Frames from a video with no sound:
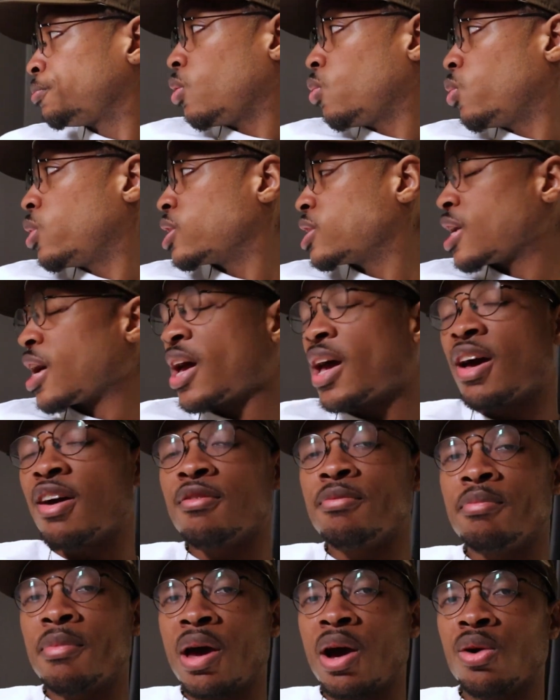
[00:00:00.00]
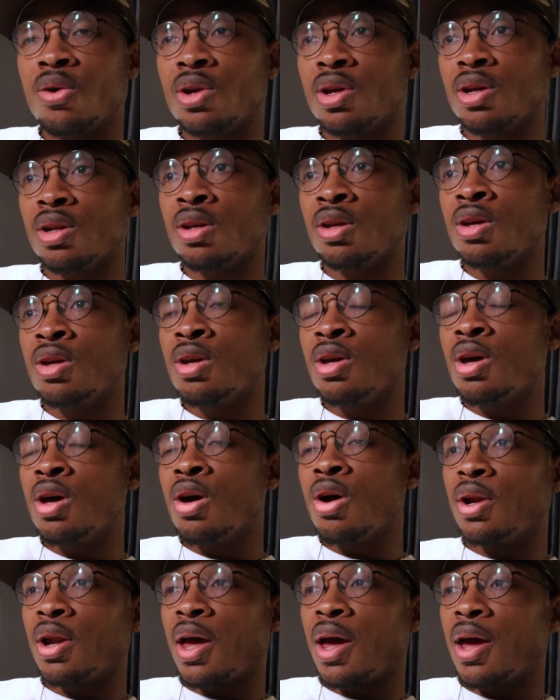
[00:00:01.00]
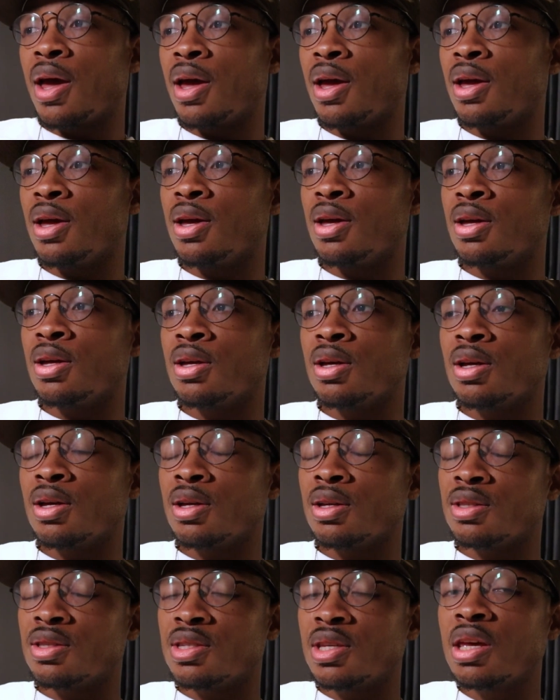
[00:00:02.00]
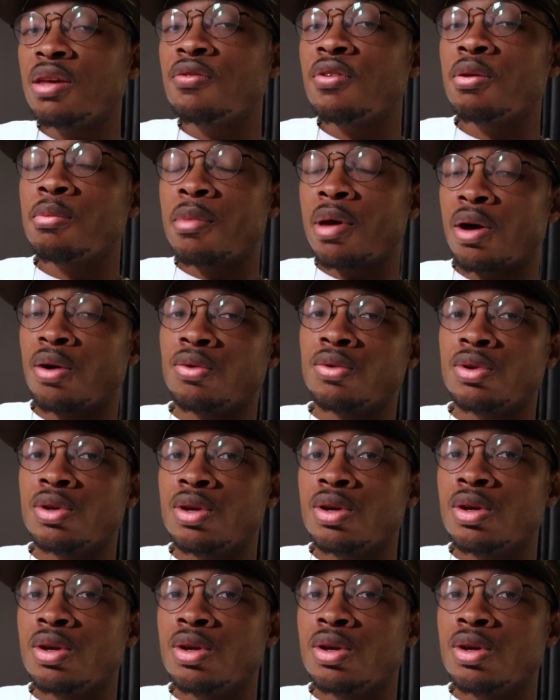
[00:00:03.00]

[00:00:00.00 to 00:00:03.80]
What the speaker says: which I have mounted on a TV mount.